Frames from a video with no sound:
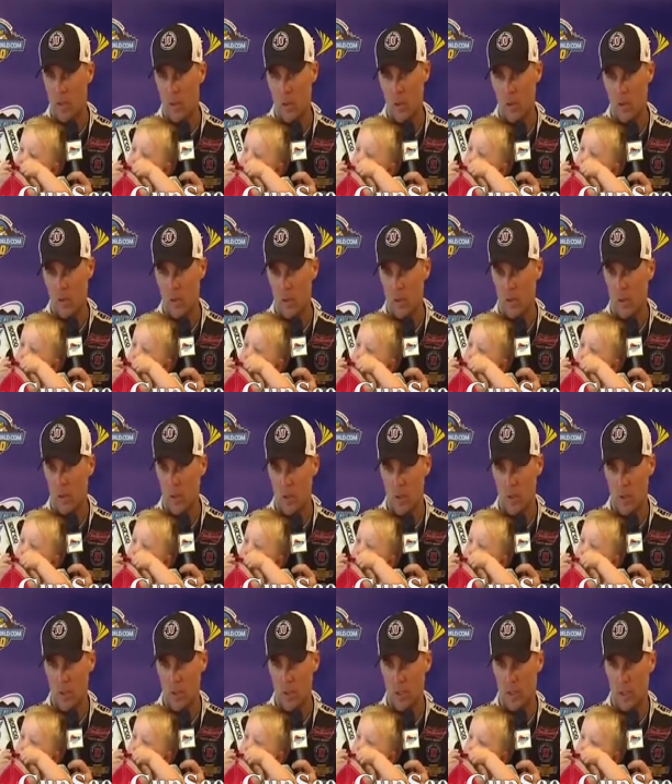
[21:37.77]
huge
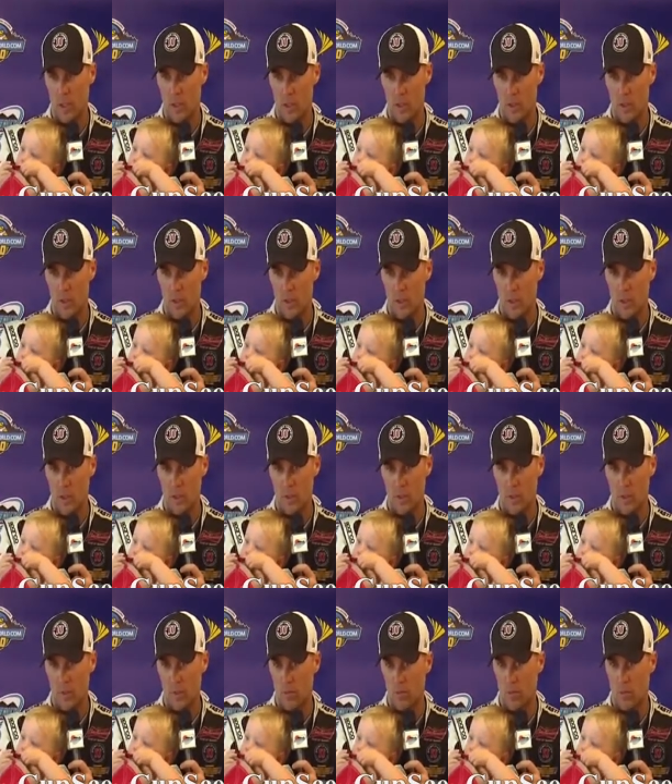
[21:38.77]
machine that just
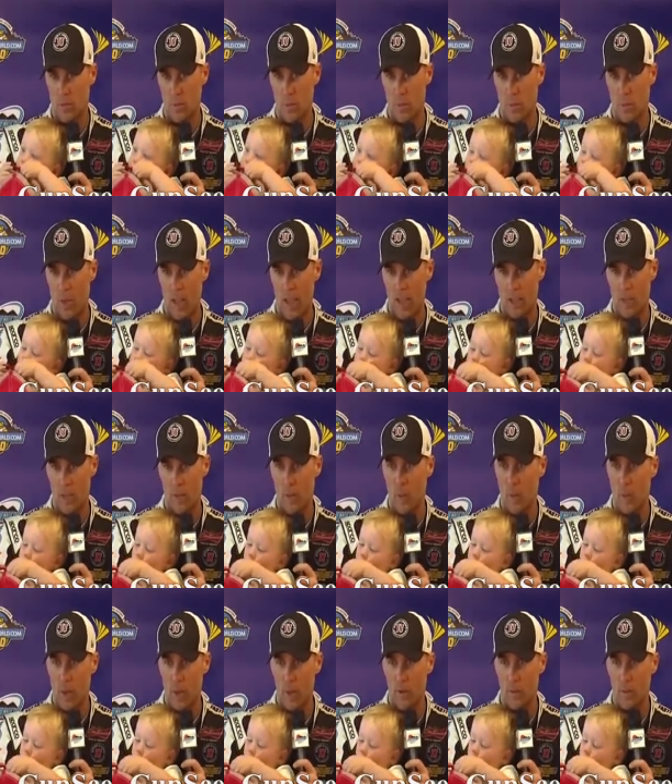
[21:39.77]
takes massive
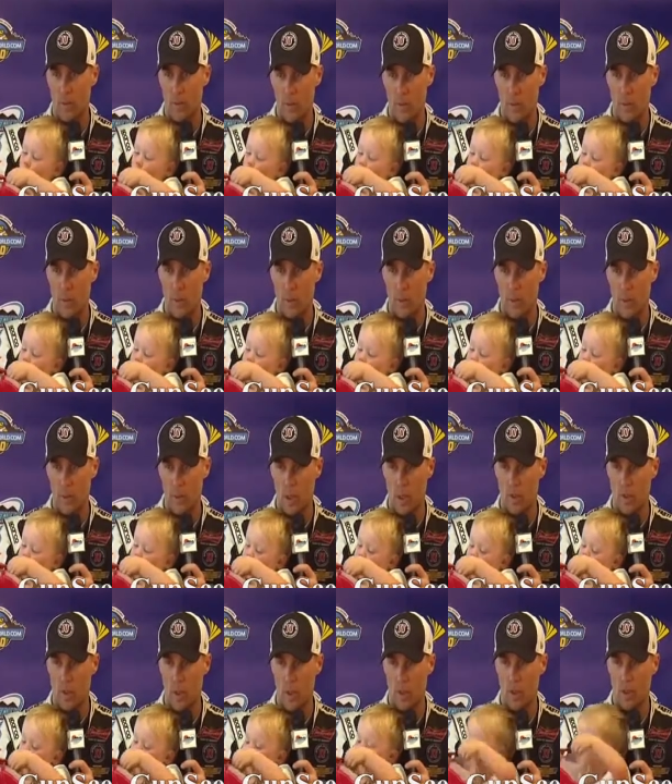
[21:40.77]
amounts of people
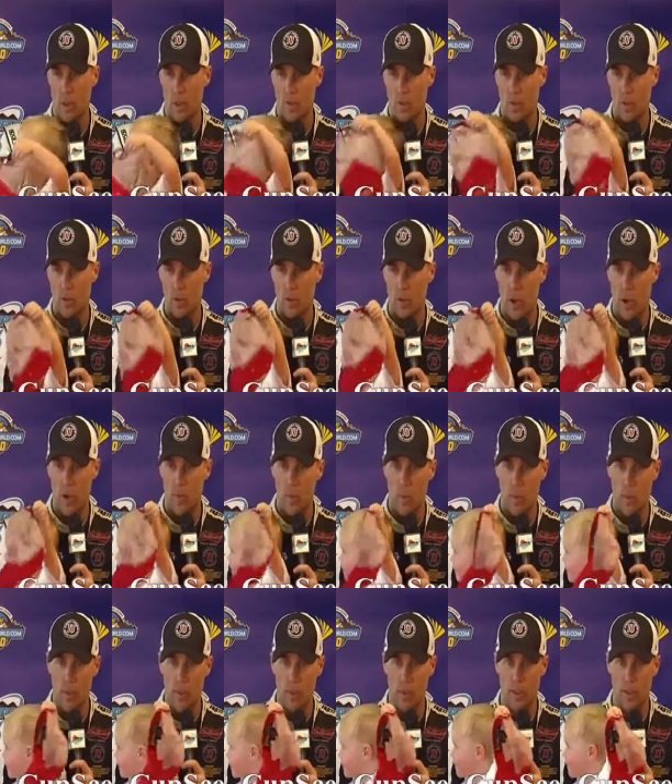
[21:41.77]
and money to
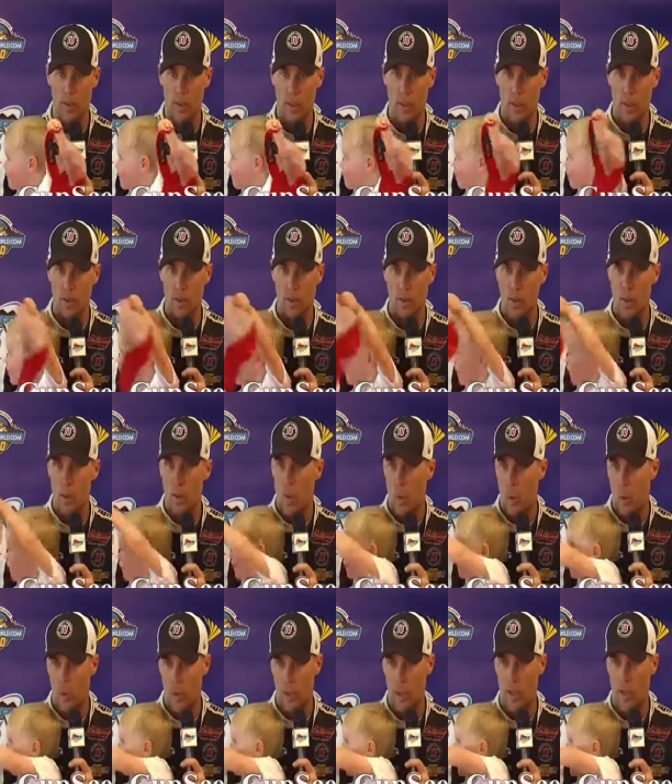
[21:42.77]
operate and
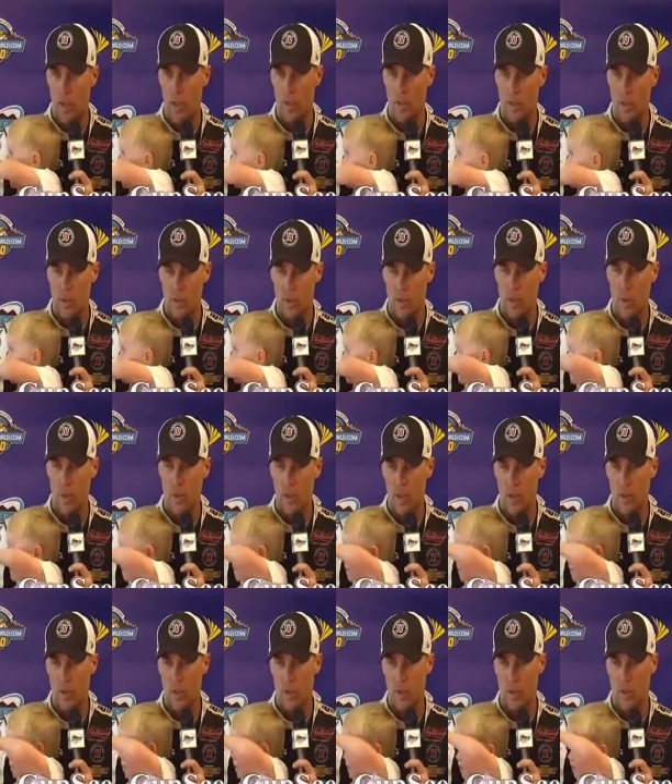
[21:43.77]
organize and do the
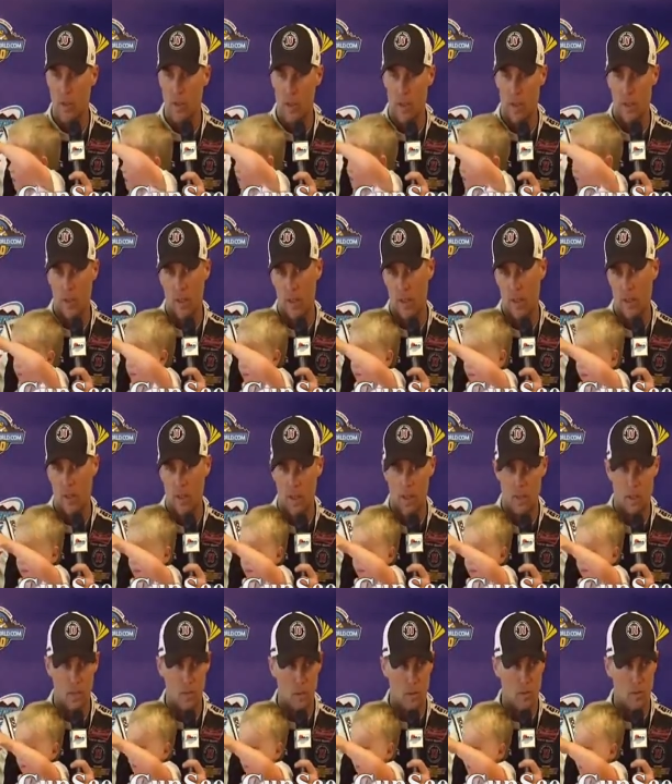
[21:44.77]
things that it
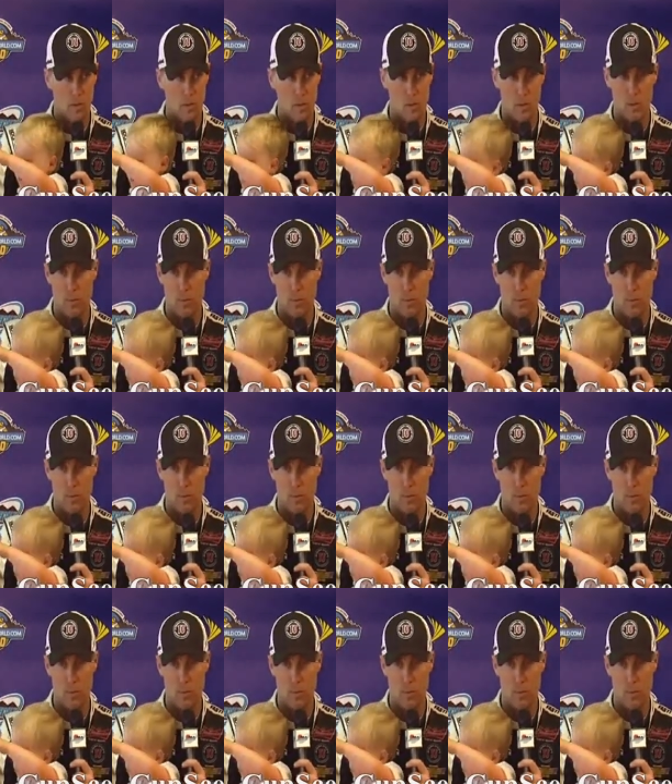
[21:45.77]
takes to